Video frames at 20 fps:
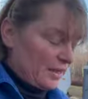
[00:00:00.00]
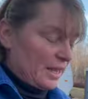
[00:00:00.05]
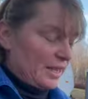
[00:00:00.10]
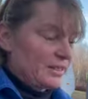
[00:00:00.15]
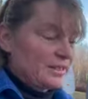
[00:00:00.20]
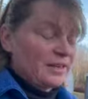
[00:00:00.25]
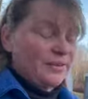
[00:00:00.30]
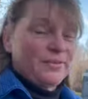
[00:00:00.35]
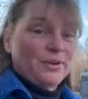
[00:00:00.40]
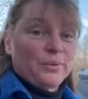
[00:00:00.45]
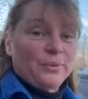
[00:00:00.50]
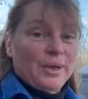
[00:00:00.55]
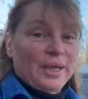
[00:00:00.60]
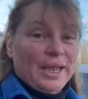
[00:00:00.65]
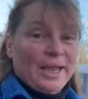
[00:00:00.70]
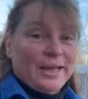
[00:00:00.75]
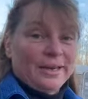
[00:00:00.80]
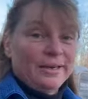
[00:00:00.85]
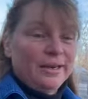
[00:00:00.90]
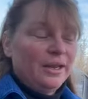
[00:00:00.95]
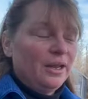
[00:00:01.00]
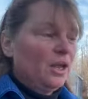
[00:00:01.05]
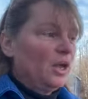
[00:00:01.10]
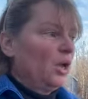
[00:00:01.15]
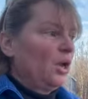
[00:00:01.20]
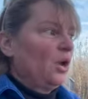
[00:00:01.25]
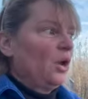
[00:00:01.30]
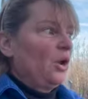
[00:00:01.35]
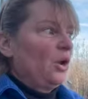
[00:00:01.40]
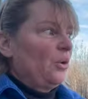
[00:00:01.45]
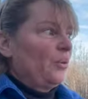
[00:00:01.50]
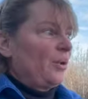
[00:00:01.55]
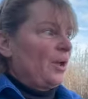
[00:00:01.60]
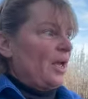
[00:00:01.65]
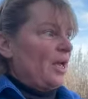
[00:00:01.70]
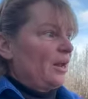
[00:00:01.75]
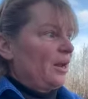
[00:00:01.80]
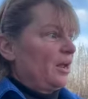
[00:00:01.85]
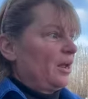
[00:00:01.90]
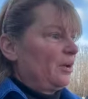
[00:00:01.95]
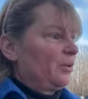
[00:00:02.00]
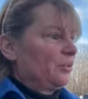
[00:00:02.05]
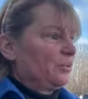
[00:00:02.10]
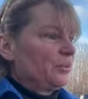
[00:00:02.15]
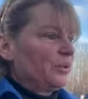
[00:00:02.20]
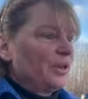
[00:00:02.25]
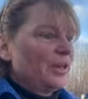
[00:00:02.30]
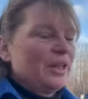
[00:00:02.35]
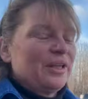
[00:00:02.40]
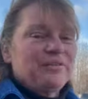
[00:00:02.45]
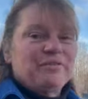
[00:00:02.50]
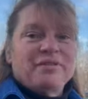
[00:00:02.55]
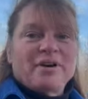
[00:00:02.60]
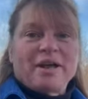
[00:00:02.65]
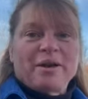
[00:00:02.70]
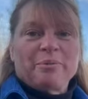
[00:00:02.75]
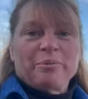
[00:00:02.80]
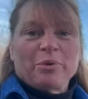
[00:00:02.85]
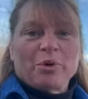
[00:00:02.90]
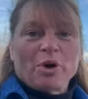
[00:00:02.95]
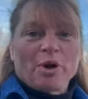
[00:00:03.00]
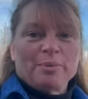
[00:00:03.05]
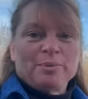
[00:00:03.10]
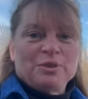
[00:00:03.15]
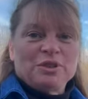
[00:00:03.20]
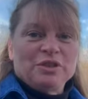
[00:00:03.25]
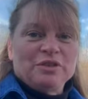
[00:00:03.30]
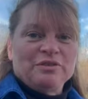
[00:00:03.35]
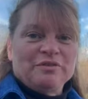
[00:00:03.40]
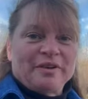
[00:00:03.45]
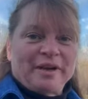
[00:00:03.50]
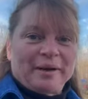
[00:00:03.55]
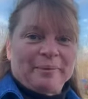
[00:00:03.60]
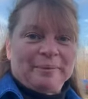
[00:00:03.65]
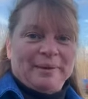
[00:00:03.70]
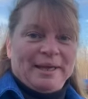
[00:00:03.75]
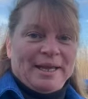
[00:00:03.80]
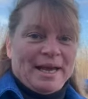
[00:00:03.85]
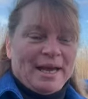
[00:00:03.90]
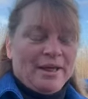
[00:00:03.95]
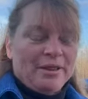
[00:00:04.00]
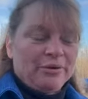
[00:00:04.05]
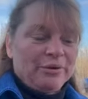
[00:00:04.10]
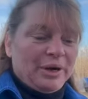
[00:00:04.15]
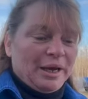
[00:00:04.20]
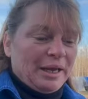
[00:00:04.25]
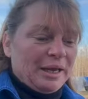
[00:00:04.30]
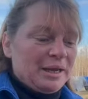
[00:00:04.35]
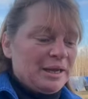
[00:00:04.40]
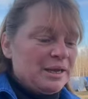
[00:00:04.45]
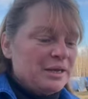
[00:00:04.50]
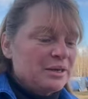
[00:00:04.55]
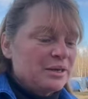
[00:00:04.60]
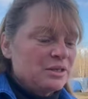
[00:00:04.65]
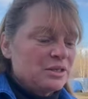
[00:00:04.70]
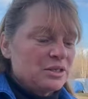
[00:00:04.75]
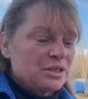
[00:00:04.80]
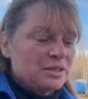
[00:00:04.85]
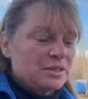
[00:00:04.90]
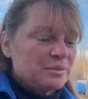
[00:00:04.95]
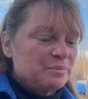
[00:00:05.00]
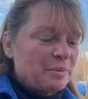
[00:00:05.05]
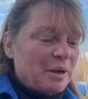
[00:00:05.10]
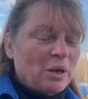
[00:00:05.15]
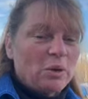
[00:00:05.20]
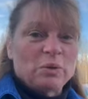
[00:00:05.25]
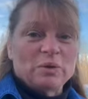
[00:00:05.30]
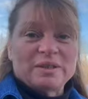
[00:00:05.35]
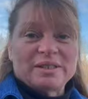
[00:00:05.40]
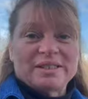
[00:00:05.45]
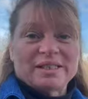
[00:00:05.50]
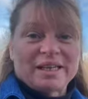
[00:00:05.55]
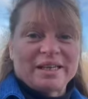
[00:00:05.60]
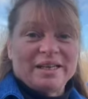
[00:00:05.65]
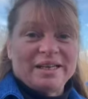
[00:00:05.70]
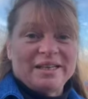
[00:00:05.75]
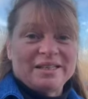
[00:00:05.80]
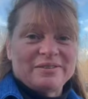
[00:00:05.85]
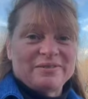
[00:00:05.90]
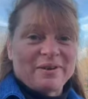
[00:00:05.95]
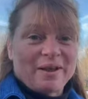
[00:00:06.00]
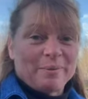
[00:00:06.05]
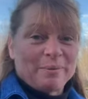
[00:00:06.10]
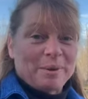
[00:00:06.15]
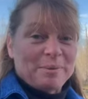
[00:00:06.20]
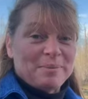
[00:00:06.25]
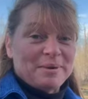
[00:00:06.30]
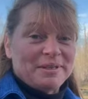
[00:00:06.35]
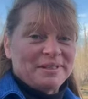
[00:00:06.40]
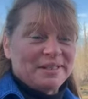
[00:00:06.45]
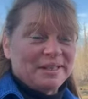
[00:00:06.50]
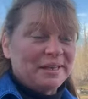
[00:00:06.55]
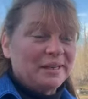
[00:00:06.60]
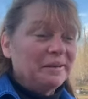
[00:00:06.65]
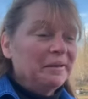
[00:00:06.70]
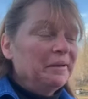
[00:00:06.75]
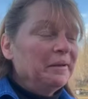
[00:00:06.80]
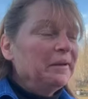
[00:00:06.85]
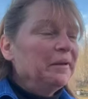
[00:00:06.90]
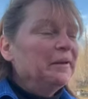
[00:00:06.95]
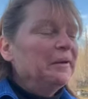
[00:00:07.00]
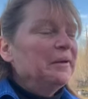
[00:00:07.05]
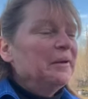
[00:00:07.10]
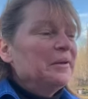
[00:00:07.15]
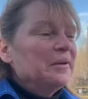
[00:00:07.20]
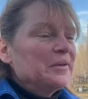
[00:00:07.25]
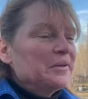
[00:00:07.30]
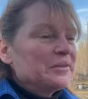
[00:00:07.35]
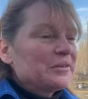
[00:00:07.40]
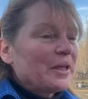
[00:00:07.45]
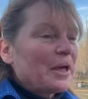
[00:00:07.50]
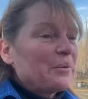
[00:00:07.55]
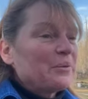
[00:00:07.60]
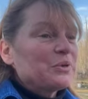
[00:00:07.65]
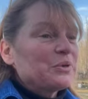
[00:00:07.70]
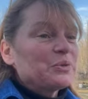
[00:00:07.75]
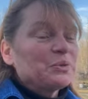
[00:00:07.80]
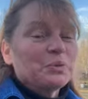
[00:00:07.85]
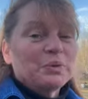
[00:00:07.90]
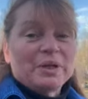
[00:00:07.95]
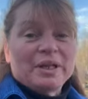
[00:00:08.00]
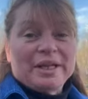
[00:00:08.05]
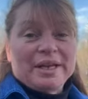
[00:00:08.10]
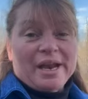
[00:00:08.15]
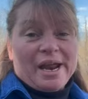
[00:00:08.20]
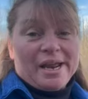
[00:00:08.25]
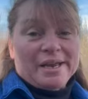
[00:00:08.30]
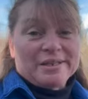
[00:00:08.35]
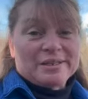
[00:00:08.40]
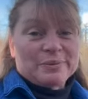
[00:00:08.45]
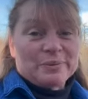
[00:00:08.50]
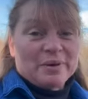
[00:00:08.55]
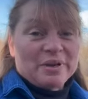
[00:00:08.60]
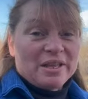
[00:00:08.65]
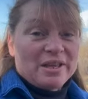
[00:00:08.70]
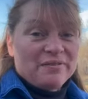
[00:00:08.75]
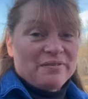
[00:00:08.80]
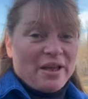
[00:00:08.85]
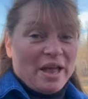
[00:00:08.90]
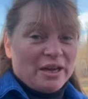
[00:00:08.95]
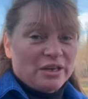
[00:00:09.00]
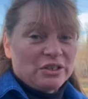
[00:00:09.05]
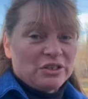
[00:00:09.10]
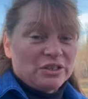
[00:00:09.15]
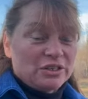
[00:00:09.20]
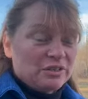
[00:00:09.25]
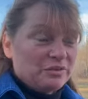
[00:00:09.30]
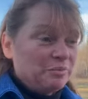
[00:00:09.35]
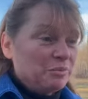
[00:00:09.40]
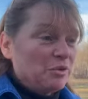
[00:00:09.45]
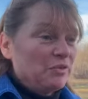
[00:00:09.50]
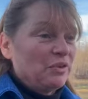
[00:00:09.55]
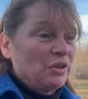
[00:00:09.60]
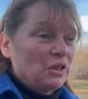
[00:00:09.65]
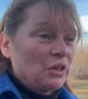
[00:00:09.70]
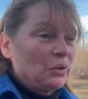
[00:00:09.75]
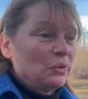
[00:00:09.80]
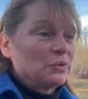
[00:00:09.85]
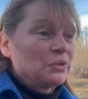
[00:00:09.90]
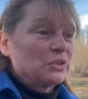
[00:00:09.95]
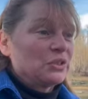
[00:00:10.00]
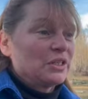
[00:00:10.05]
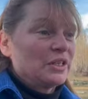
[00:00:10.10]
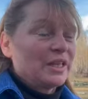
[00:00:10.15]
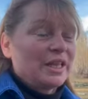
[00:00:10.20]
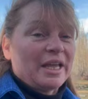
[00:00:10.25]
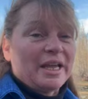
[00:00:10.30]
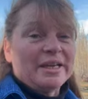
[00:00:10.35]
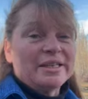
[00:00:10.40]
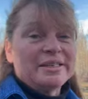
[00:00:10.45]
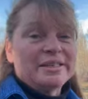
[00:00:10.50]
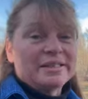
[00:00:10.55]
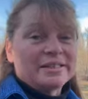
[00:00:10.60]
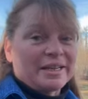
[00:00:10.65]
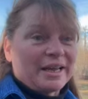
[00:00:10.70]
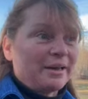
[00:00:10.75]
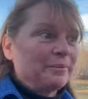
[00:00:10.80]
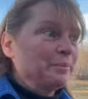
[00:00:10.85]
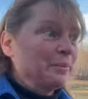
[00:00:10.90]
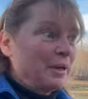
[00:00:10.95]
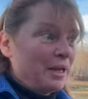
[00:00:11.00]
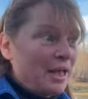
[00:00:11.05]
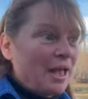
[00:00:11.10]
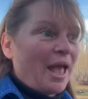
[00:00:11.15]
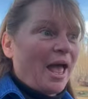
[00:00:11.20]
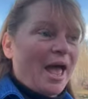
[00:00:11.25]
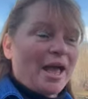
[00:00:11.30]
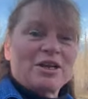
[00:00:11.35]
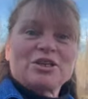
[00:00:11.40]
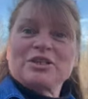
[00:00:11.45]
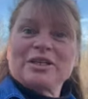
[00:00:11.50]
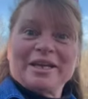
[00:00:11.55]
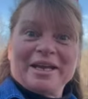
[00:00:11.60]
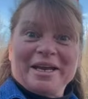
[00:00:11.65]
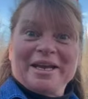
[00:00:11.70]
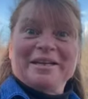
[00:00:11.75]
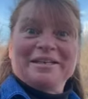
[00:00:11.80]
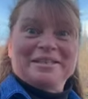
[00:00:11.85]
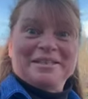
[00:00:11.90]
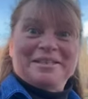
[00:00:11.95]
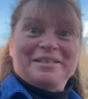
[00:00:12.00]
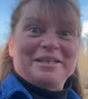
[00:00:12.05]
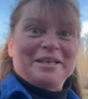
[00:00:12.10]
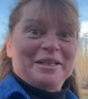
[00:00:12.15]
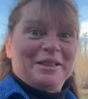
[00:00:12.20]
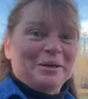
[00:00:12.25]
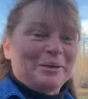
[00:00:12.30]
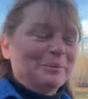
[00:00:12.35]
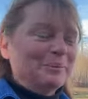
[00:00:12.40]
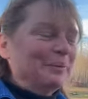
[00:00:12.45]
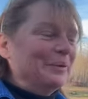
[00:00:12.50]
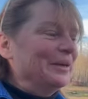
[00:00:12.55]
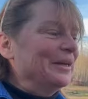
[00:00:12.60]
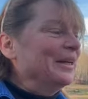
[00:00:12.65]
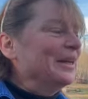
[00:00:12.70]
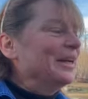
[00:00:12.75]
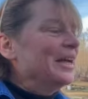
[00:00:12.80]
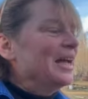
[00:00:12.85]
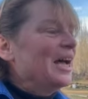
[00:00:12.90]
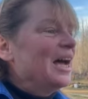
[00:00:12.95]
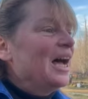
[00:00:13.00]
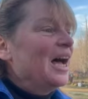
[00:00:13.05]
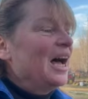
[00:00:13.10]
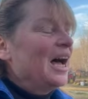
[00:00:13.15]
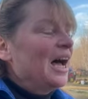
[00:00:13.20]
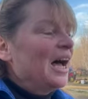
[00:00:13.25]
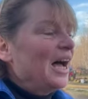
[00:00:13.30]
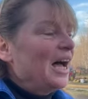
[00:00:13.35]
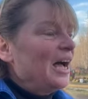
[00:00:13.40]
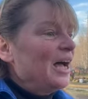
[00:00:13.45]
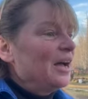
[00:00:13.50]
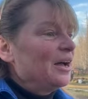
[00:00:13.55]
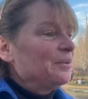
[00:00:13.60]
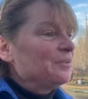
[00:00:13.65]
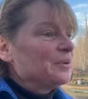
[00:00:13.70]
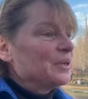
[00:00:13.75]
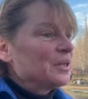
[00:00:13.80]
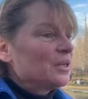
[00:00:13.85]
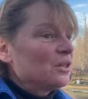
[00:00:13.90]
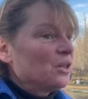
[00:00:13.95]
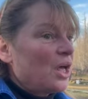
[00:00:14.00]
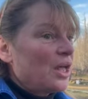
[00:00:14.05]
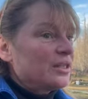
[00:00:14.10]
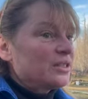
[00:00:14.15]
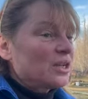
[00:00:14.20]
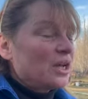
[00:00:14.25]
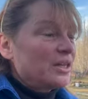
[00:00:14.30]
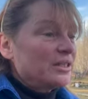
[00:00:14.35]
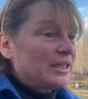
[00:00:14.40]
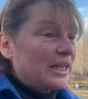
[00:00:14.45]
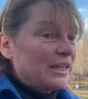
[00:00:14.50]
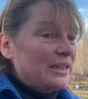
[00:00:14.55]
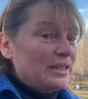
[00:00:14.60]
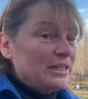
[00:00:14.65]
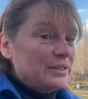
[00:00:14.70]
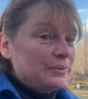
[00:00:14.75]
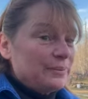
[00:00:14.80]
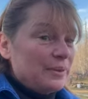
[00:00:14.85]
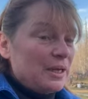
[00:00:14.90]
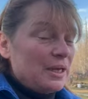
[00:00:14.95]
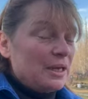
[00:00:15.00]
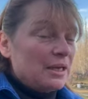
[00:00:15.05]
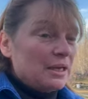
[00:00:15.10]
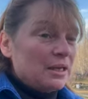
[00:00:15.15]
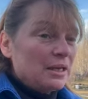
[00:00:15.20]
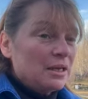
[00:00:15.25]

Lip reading: Thanksgiving weekend. We had a really fun impromptu family gathering. Just my oldest son and his family missing. So that was really nice. One of the advantages of moving closer to the kids is I'm actually getting to see them. Lots got done this week.